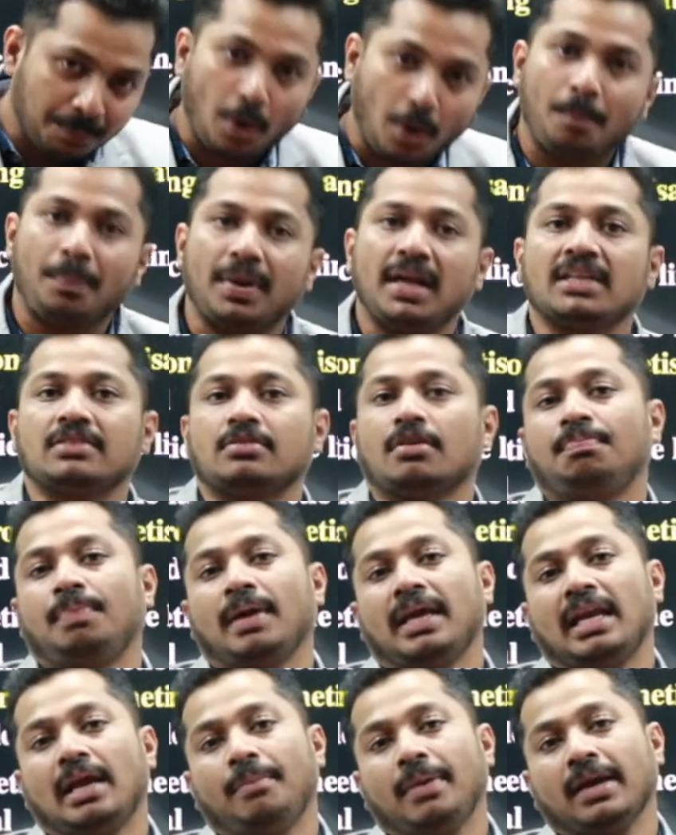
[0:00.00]
properties of
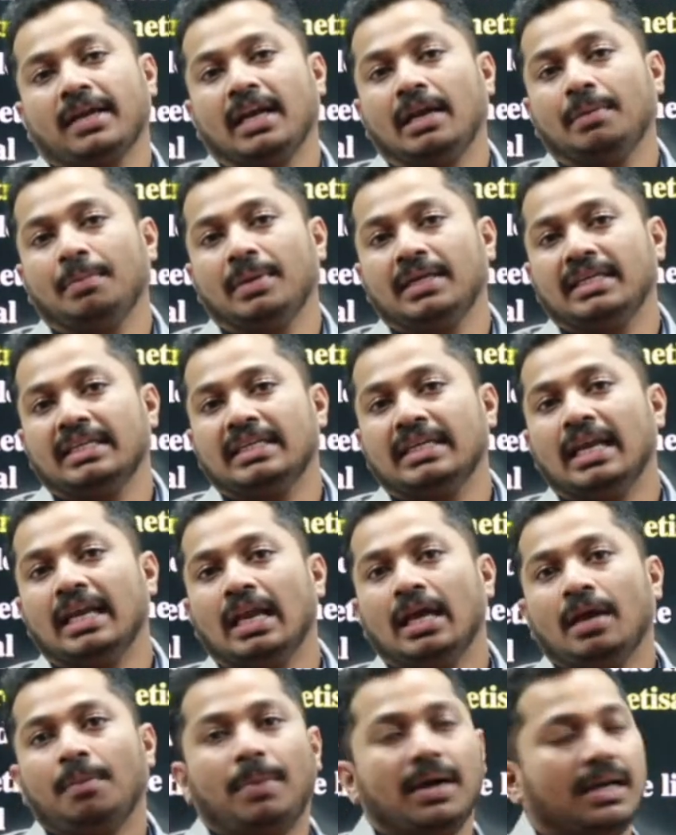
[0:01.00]
paramagnetic material,
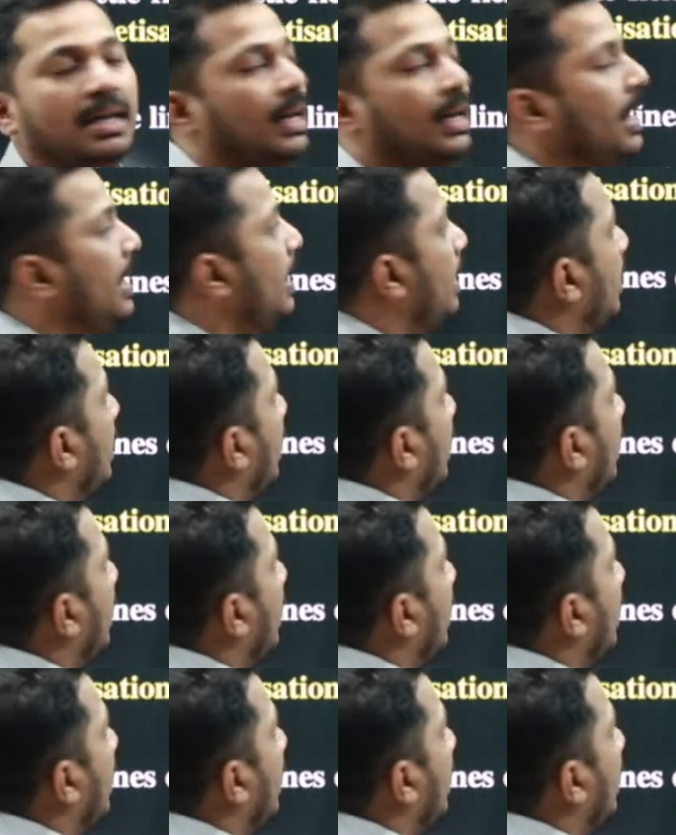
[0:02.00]
but in a